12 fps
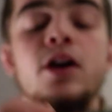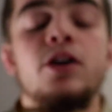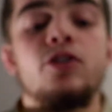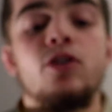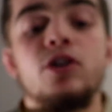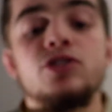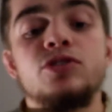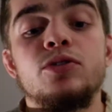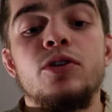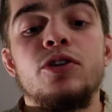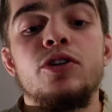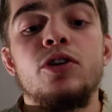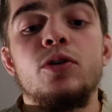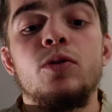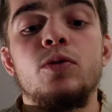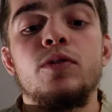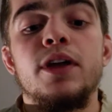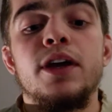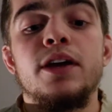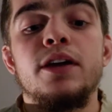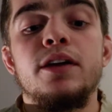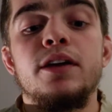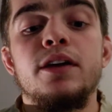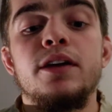You're also going to know that
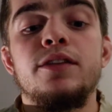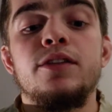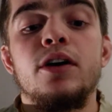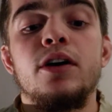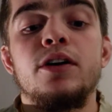it's